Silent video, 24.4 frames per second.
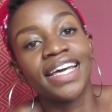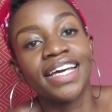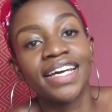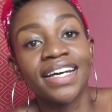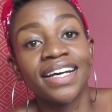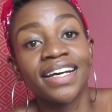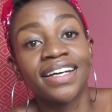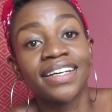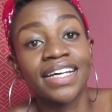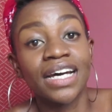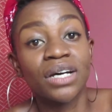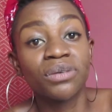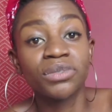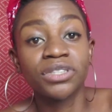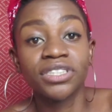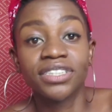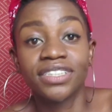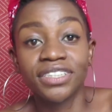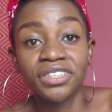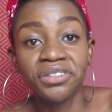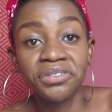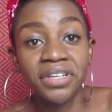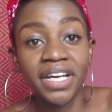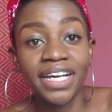And I will
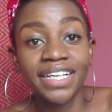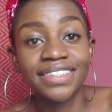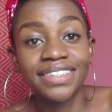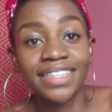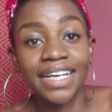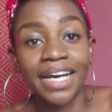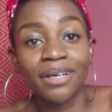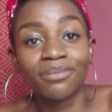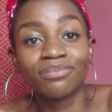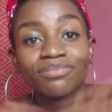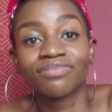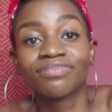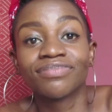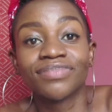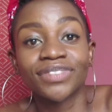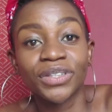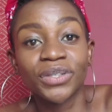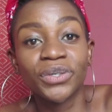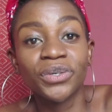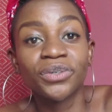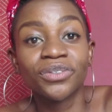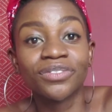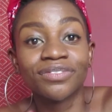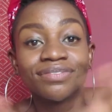see you next time.
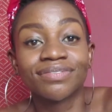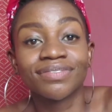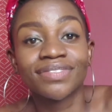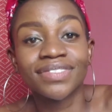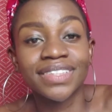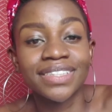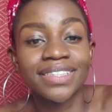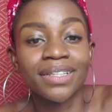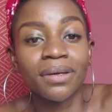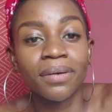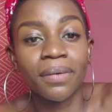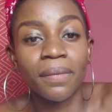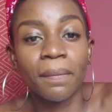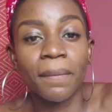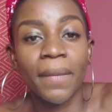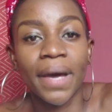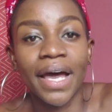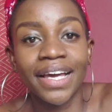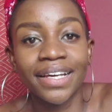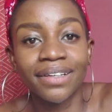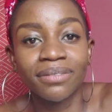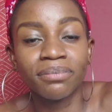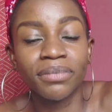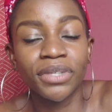Cool.
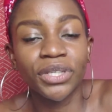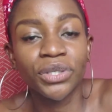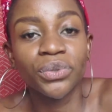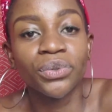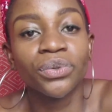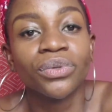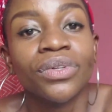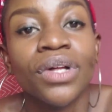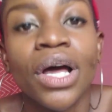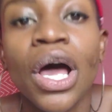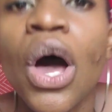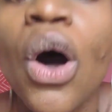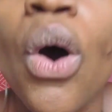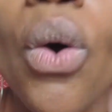Bye. Be cool.